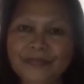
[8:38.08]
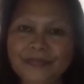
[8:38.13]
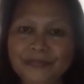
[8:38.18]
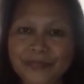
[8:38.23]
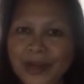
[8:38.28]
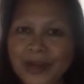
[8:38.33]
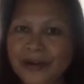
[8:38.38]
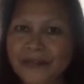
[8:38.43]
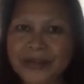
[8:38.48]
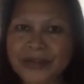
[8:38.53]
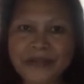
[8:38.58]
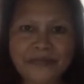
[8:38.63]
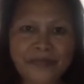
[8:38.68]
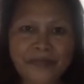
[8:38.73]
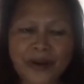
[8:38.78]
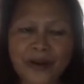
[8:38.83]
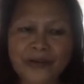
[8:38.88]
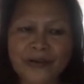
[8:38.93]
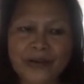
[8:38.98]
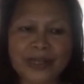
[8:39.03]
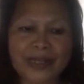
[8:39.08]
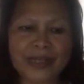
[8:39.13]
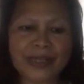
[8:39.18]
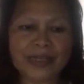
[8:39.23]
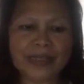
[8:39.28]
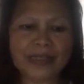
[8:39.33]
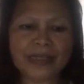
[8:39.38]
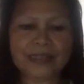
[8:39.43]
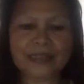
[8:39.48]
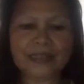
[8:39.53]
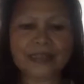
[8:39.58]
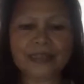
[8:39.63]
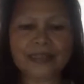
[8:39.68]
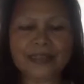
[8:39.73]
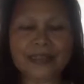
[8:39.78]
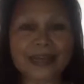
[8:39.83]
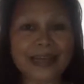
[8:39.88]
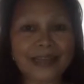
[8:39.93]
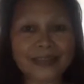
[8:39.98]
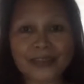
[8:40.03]
very, very
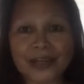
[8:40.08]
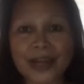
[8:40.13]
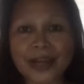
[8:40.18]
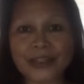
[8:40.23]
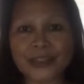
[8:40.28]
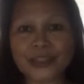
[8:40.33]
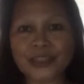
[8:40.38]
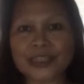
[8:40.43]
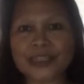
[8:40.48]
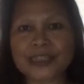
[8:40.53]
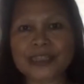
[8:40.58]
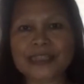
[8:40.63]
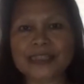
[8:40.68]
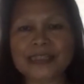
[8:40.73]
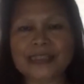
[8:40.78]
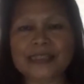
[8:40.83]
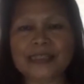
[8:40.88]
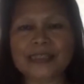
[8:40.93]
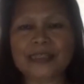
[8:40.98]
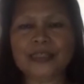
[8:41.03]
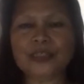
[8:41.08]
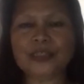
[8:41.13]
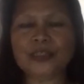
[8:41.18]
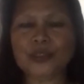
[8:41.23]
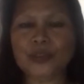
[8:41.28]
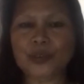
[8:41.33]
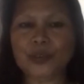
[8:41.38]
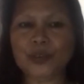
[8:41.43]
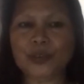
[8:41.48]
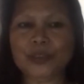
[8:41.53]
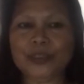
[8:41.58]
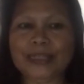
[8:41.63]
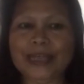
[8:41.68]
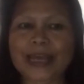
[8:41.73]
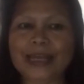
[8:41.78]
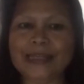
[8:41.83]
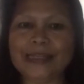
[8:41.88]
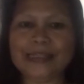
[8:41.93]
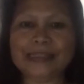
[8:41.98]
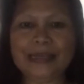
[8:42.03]
attractions. So
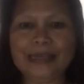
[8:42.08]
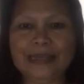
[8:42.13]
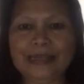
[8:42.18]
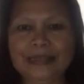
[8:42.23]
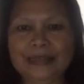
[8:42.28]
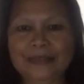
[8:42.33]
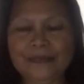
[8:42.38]
that's it.